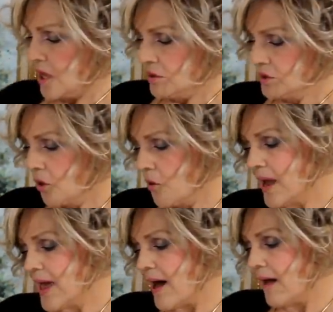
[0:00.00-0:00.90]

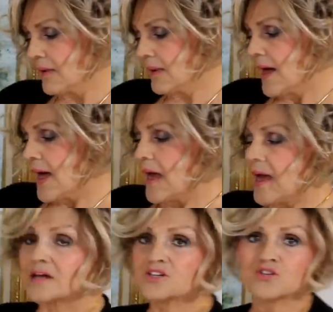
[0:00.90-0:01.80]
L'Oreal
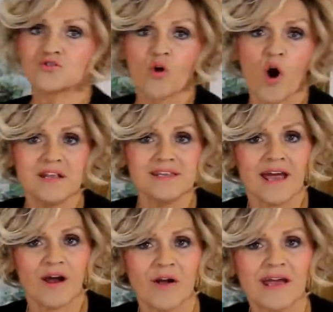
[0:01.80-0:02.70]

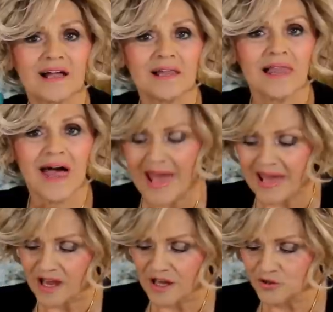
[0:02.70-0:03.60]
Extraordinary
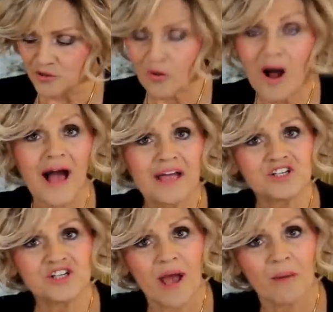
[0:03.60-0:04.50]
Clay Dry
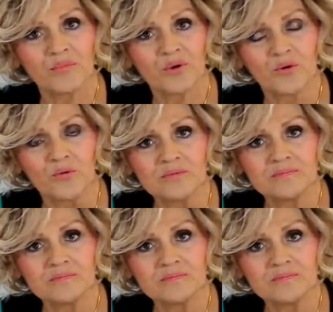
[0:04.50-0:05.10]
Shampoo.